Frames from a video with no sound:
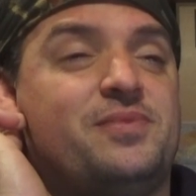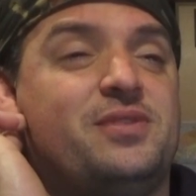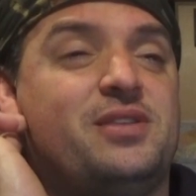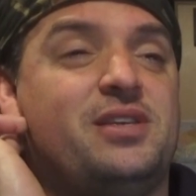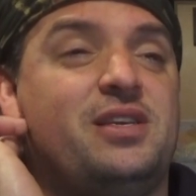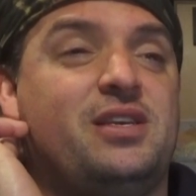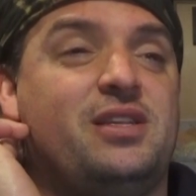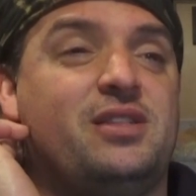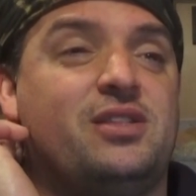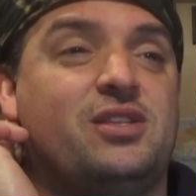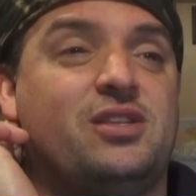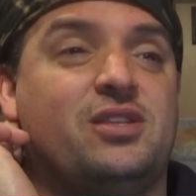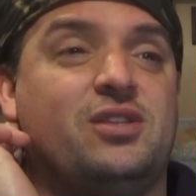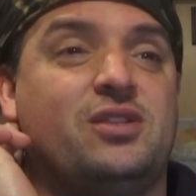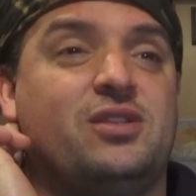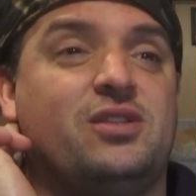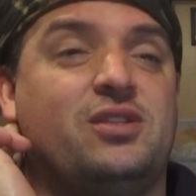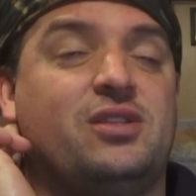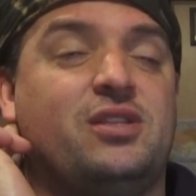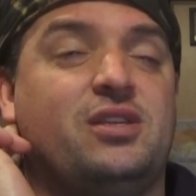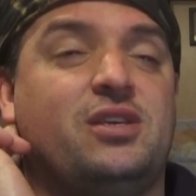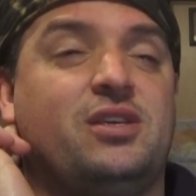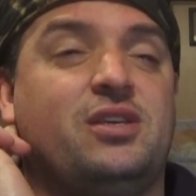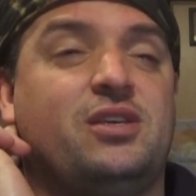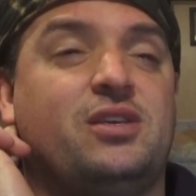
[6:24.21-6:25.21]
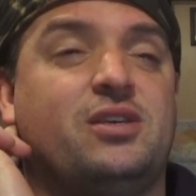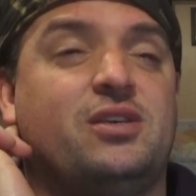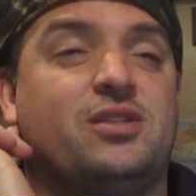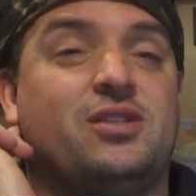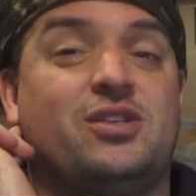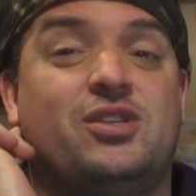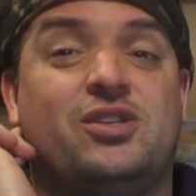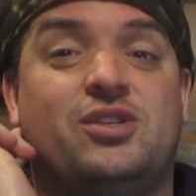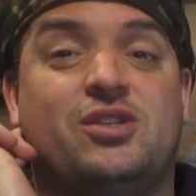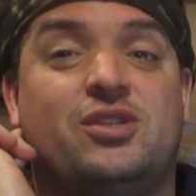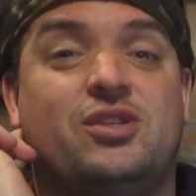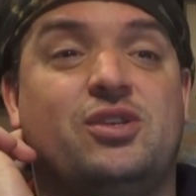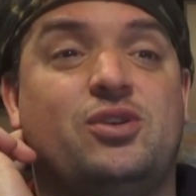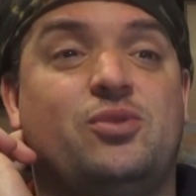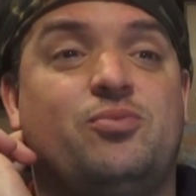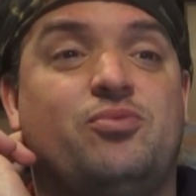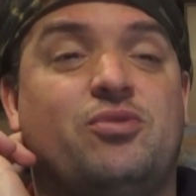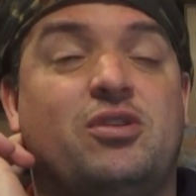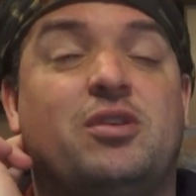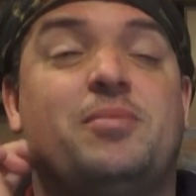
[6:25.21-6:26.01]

the new Broly.